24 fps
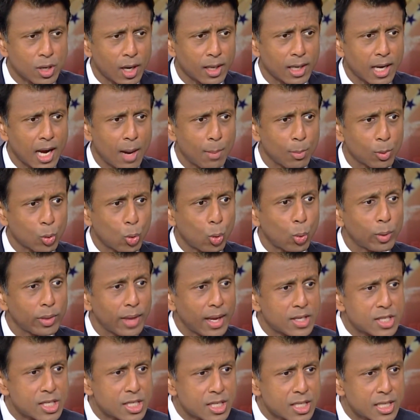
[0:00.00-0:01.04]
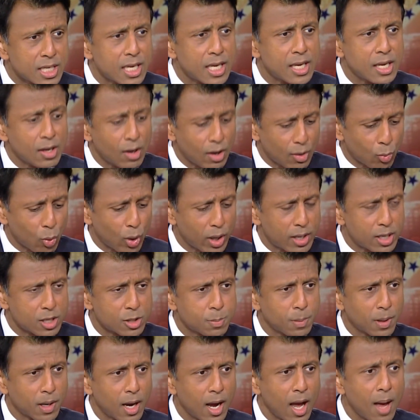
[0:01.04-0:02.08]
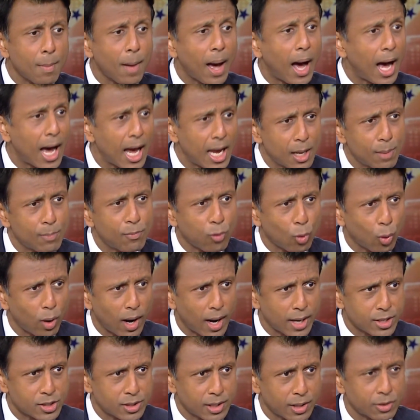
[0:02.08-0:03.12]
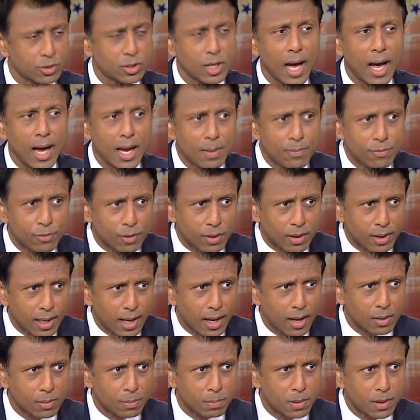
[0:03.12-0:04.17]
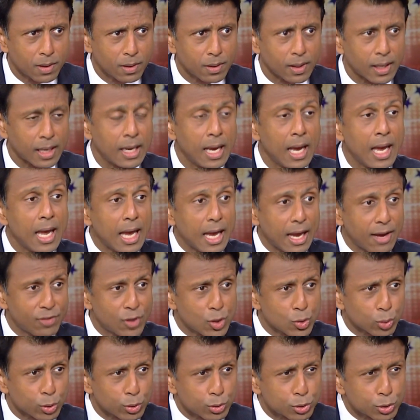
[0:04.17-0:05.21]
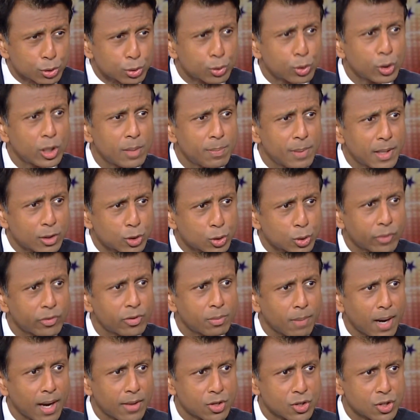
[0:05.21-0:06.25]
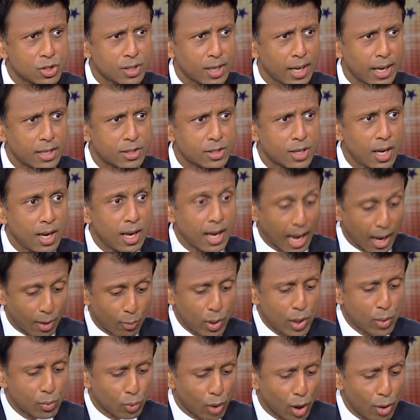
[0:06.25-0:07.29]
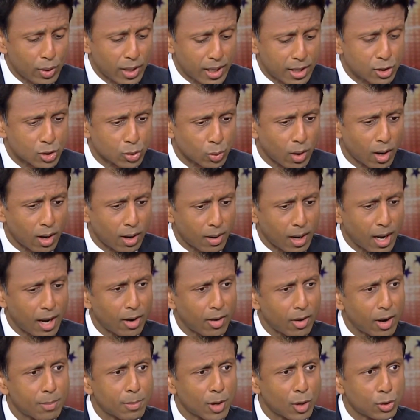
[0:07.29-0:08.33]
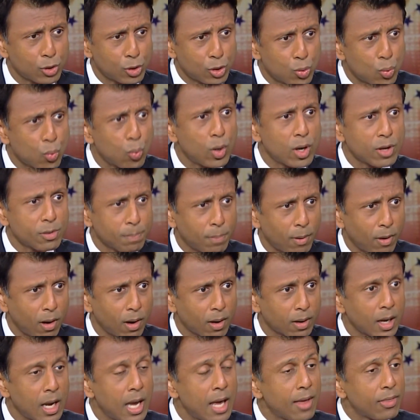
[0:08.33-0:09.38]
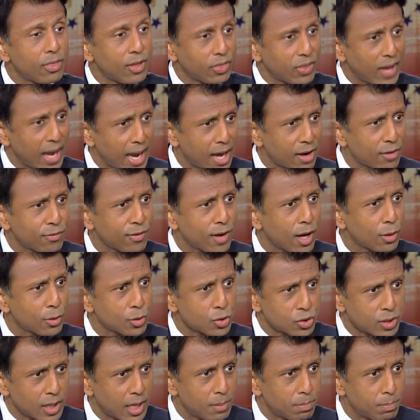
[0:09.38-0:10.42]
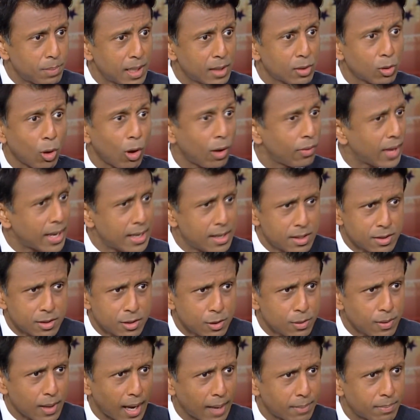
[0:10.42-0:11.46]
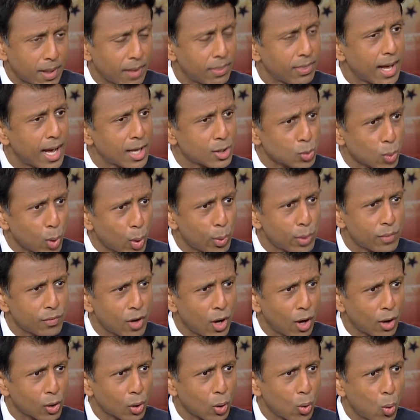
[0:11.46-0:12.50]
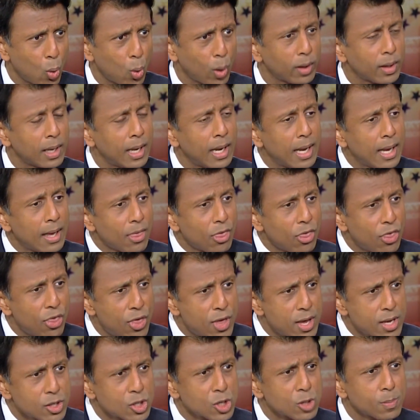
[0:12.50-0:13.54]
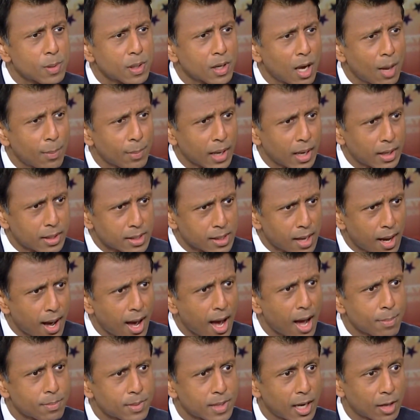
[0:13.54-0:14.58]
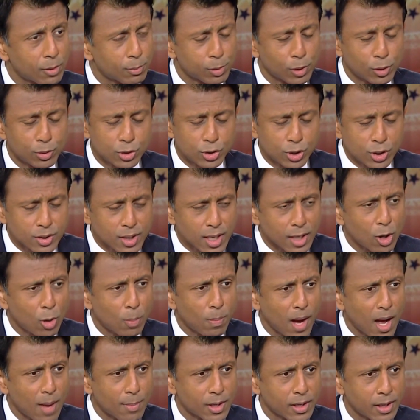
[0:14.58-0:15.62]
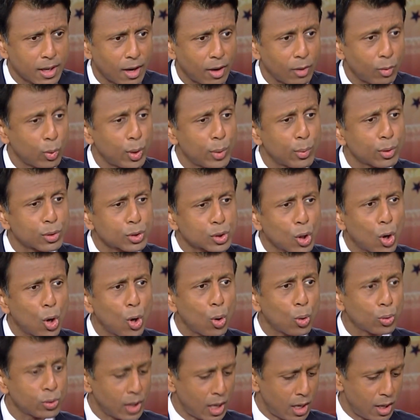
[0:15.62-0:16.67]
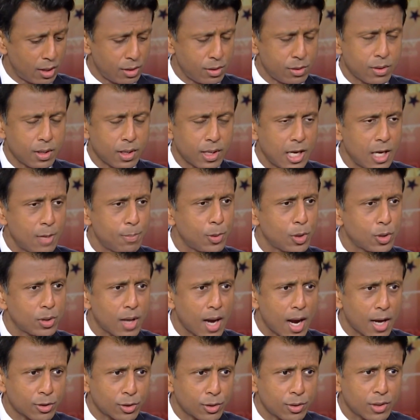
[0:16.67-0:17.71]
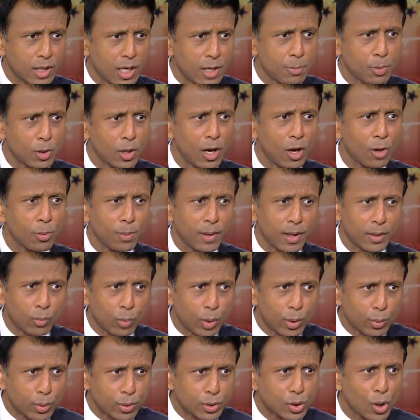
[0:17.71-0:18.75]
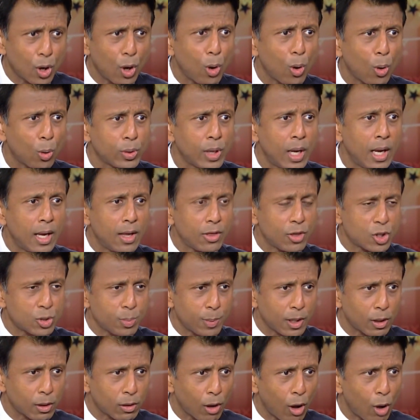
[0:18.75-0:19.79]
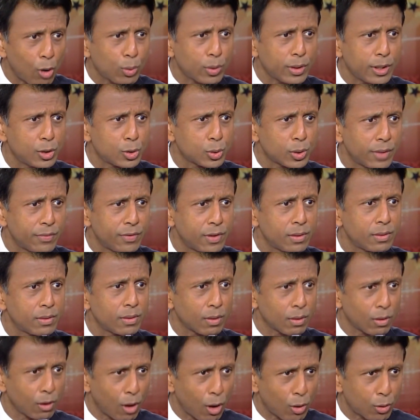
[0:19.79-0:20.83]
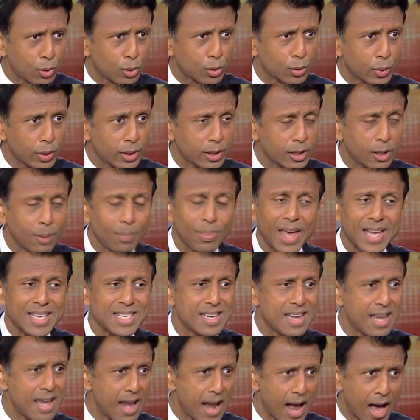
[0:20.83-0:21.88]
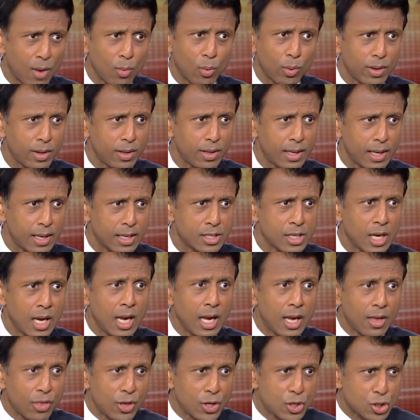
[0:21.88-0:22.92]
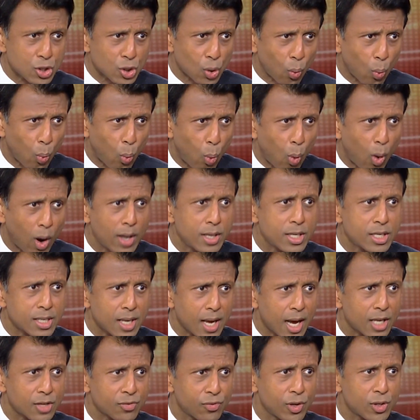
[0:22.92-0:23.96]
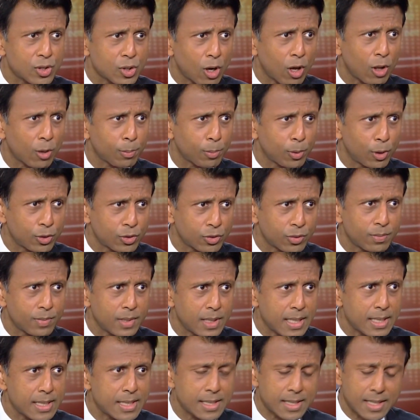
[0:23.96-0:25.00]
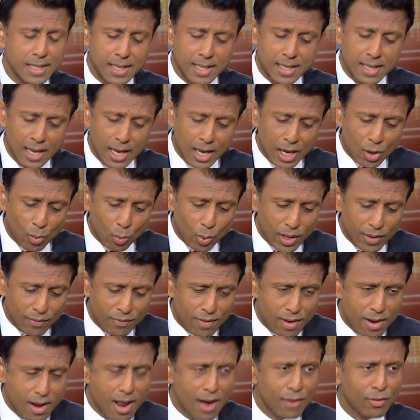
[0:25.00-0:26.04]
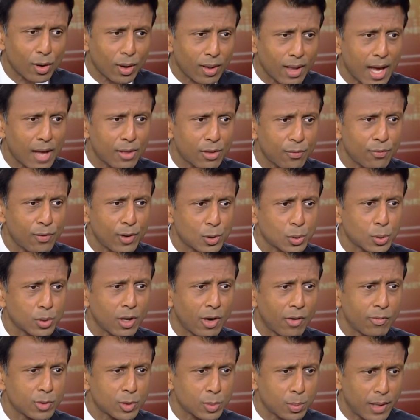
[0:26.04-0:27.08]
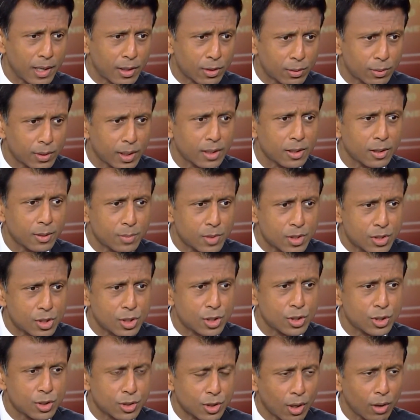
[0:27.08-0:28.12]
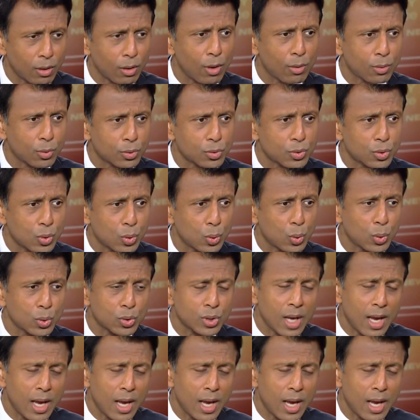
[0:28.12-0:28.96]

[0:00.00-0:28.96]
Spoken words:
on Common Core, and they see what it has become. I am for high standards. I am for accountability. If this were truly being driven by the states, and we wrote into our MOU with Park that they had to follow the state bid law, they didn't do that, and that's why we've gone to court. This is becoming a top-down approach, just like Obamacare. We were told you could keep your doctor, you keep your health plan. We were told this would be locally driven, local curriculum. That's not what it is. This is a one-size-fits-all approach from D.C. We have never allowed the federal government to make curriculum decisions in our local schools.